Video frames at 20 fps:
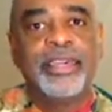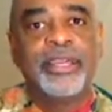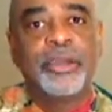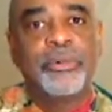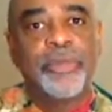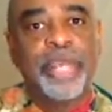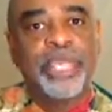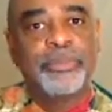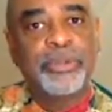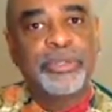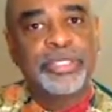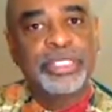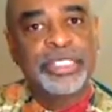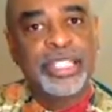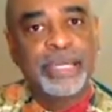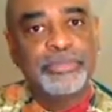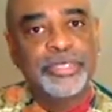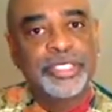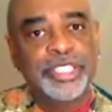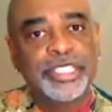Correct
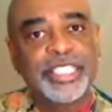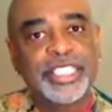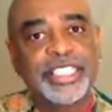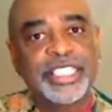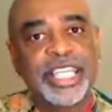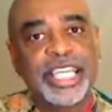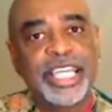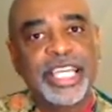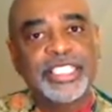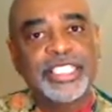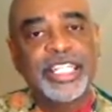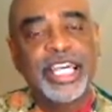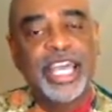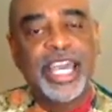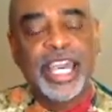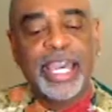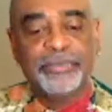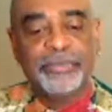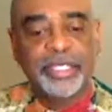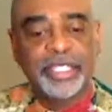perception is the key to
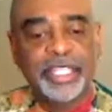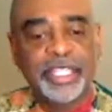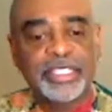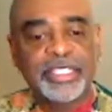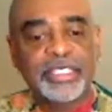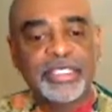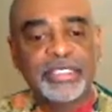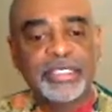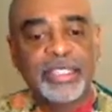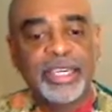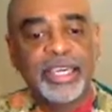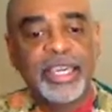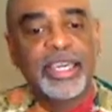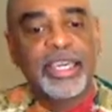happiness.